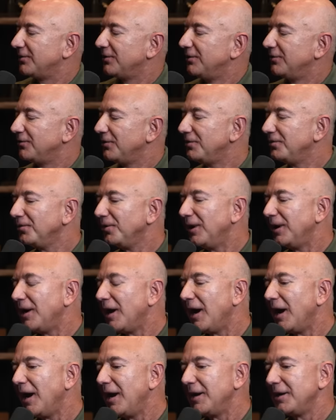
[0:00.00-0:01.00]
to general
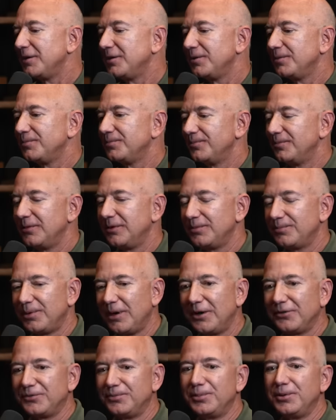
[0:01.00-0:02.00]
AI and the
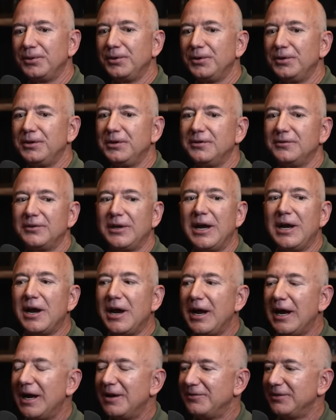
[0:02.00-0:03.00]
possibility of
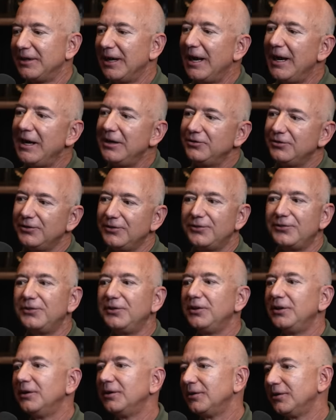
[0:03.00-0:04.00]
AI having
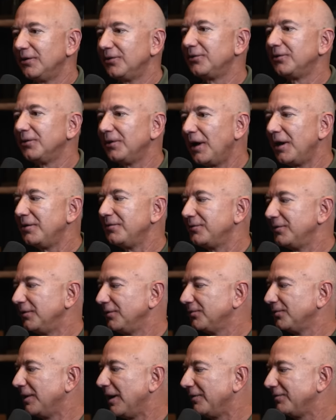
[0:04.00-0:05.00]
agency, and there's a lot of
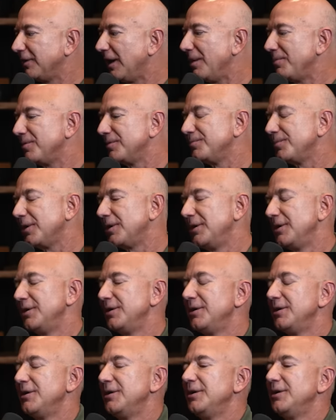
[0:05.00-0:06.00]
things that would have to happen, but
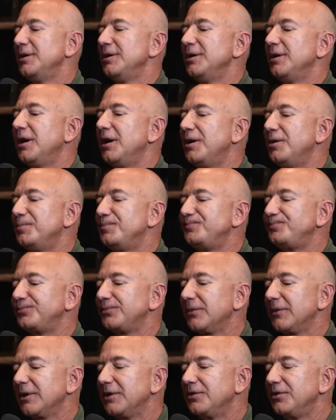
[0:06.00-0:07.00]

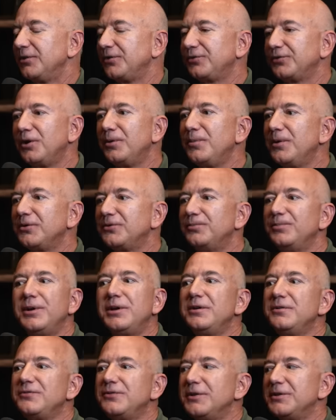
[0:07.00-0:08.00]
there's so much
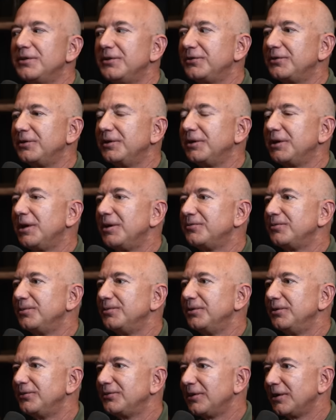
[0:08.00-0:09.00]
benefit that's going to come
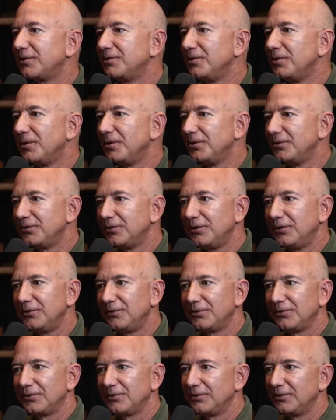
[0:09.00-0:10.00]
from these
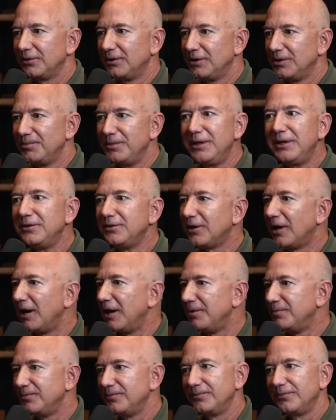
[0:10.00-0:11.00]
technologies in the
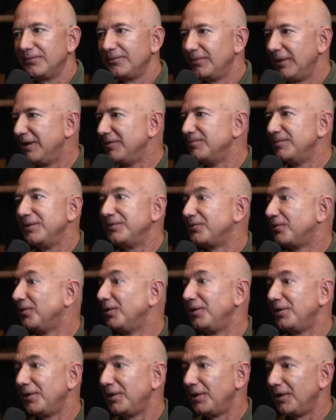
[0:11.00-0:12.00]
meantime, even
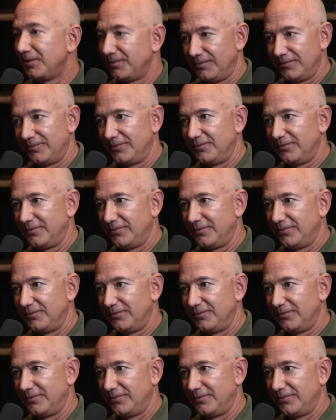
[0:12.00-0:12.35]
before they're,